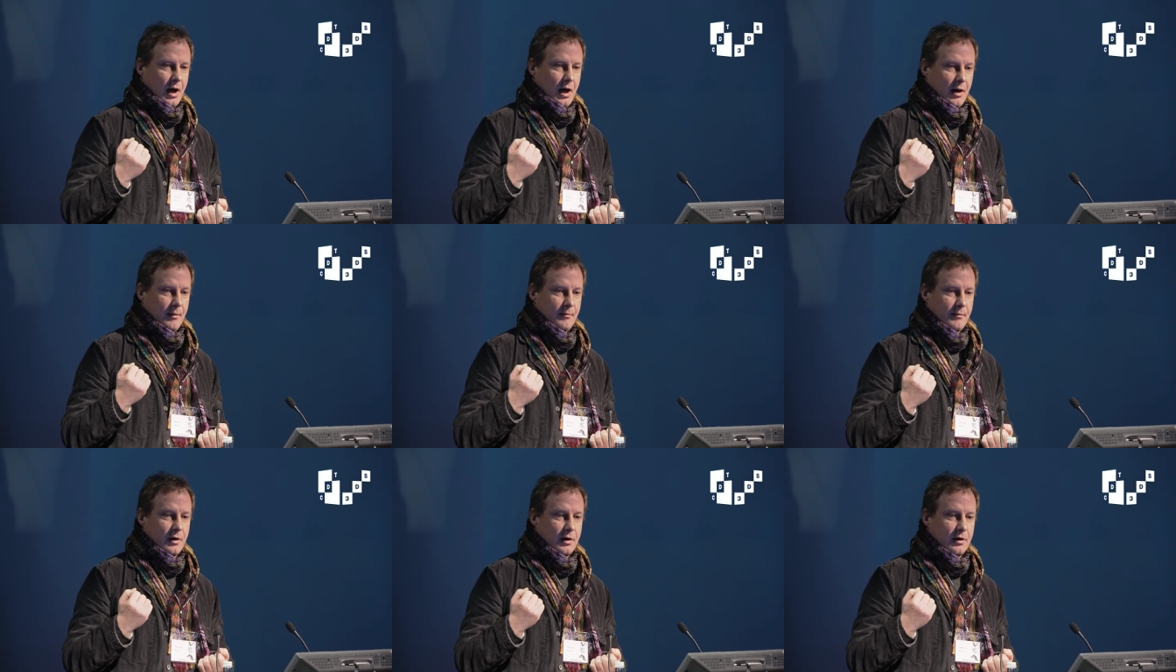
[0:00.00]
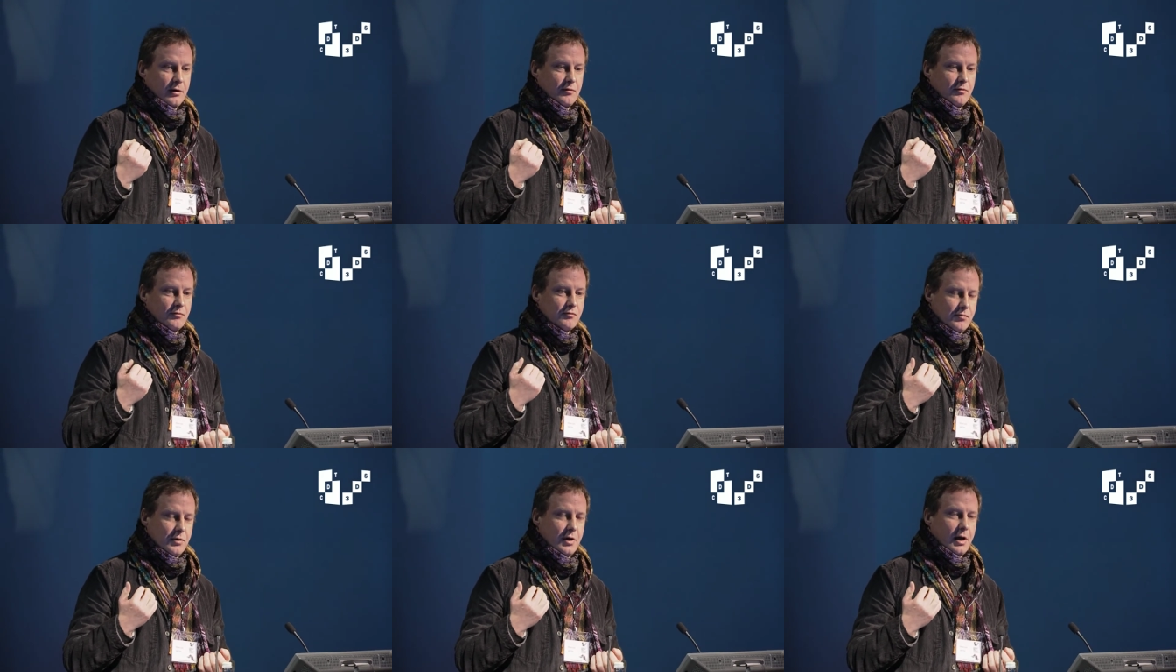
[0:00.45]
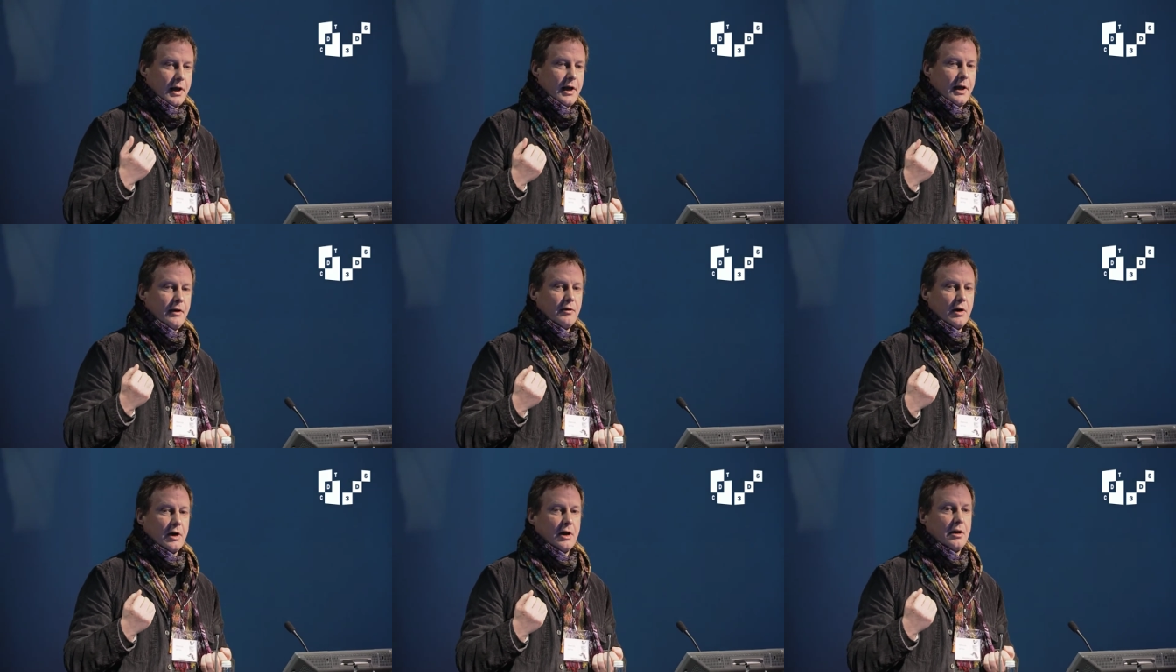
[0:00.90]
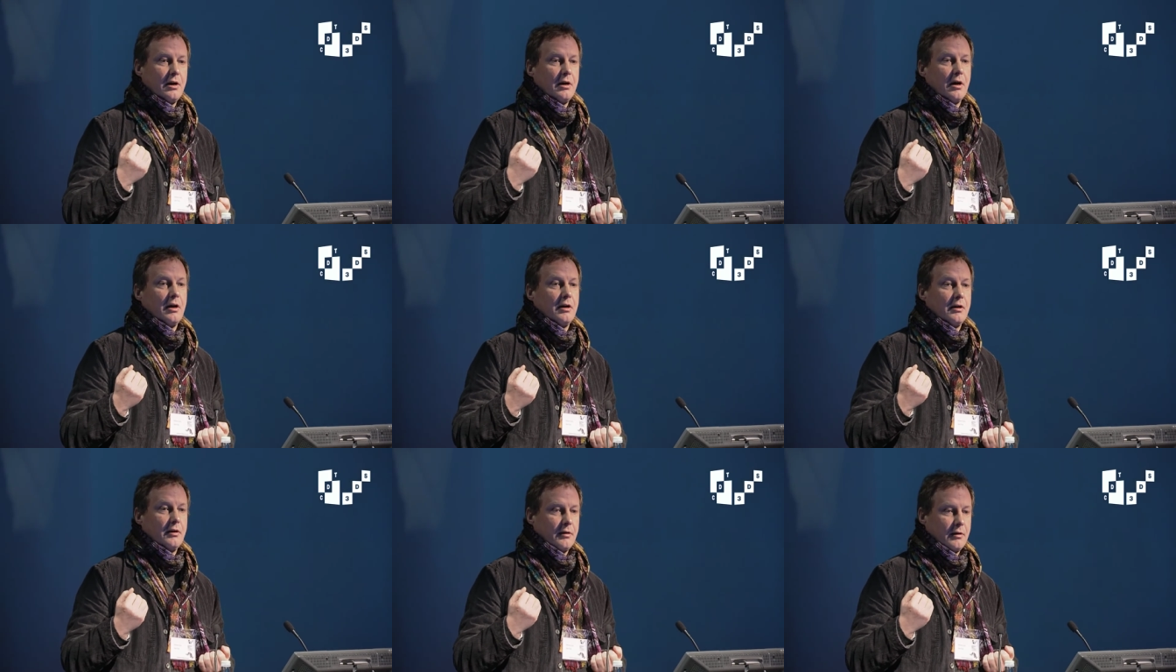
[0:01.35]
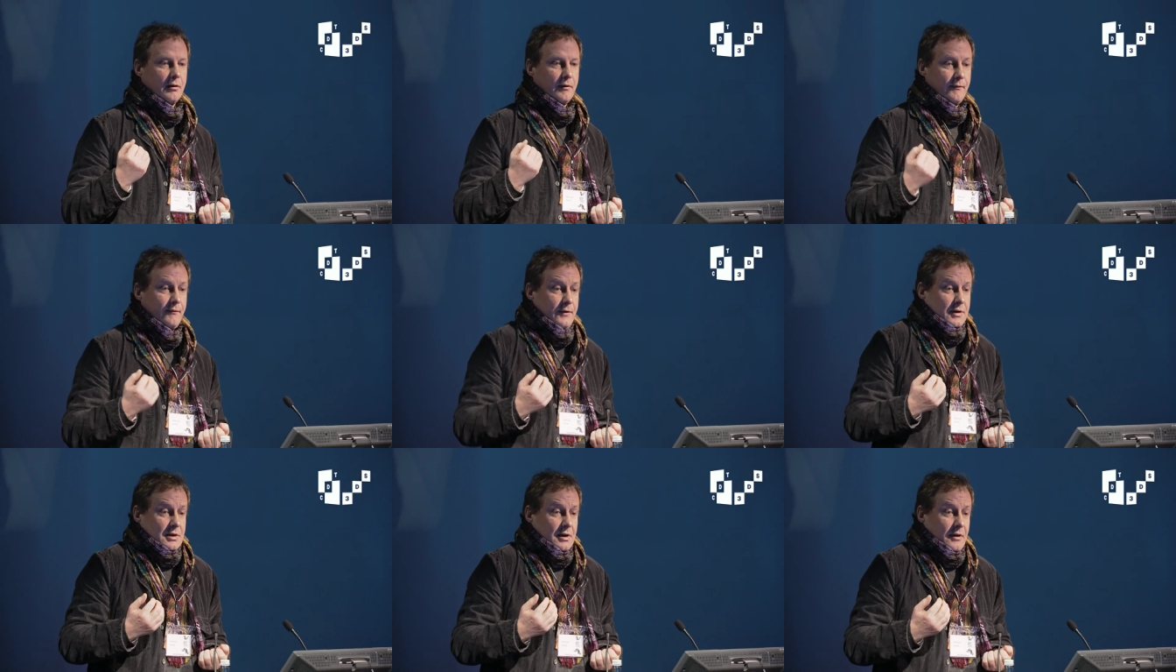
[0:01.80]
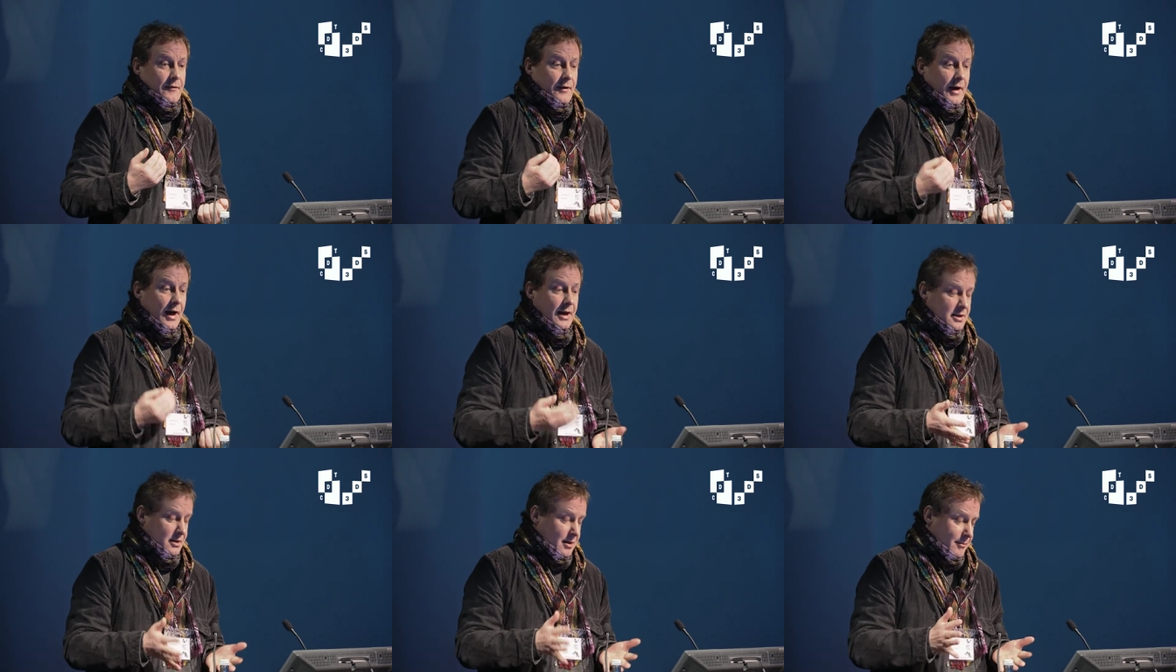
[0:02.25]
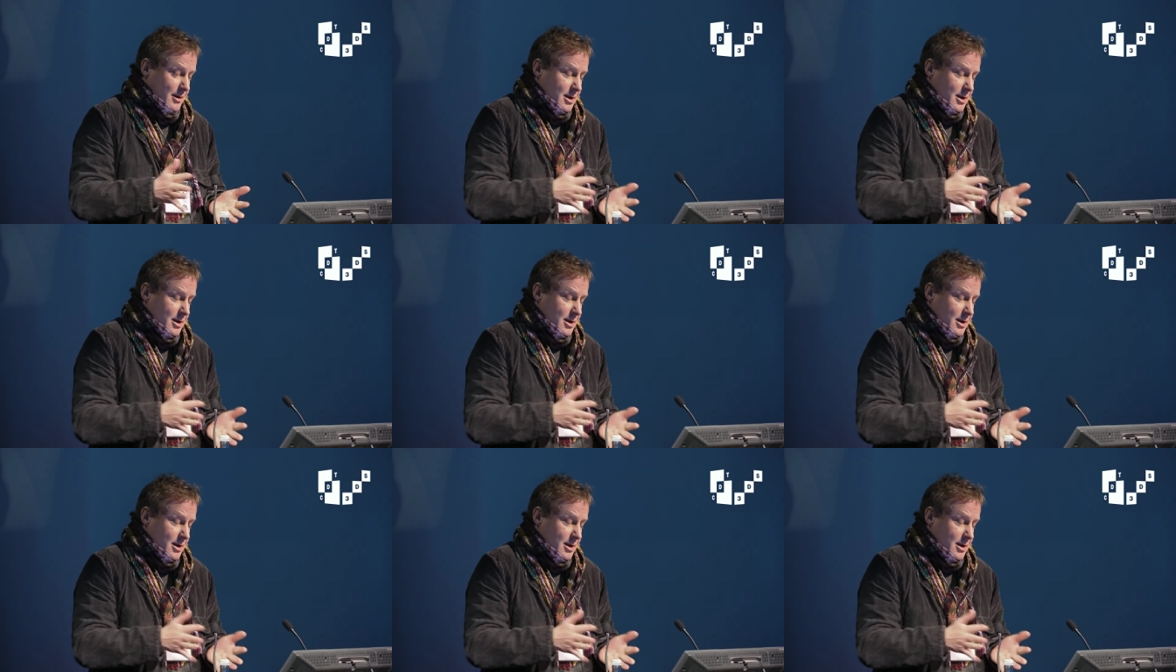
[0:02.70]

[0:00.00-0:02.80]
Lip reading: really, really good visual effects.